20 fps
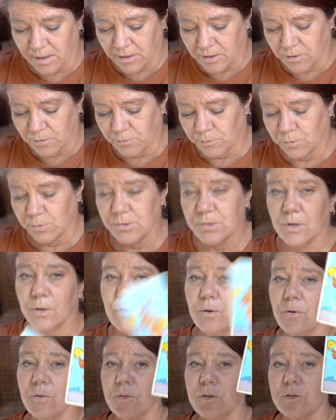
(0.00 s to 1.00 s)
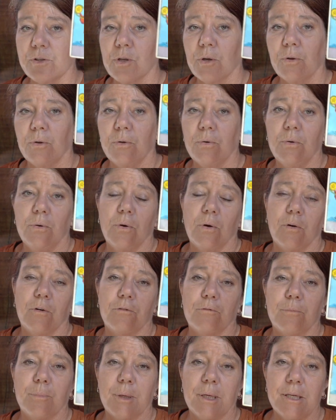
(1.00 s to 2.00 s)
You've also got the Two
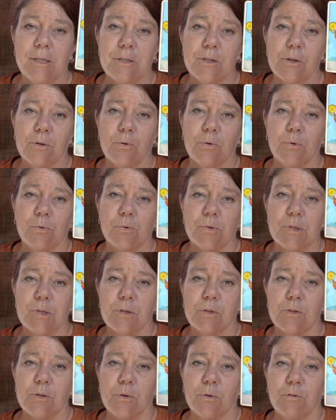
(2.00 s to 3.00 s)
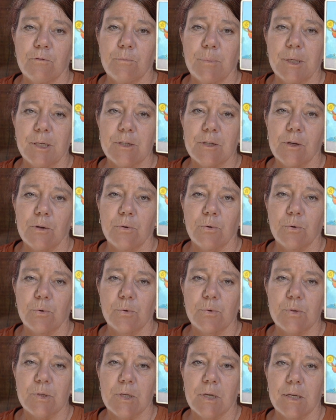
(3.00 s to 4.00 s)
of Pentacles. The Two of
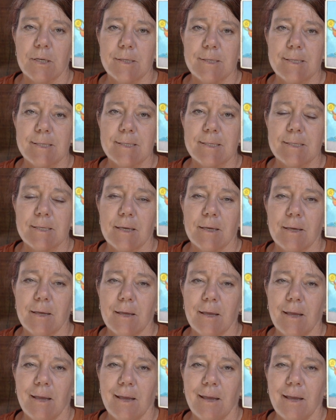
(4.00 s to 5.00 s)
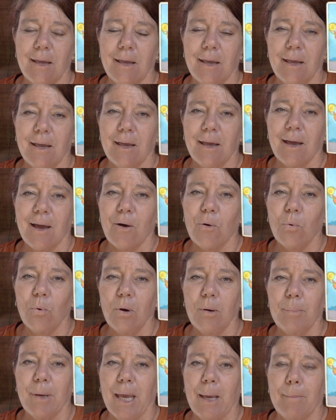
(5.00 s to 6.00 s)
Pentacles is
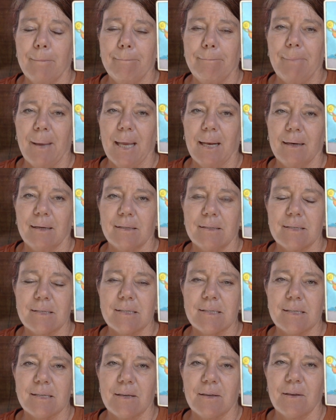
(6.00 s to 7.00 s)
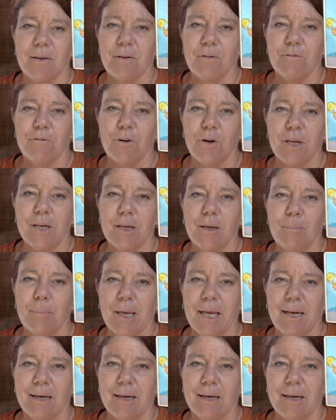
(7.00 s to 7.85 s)
all about balance, finding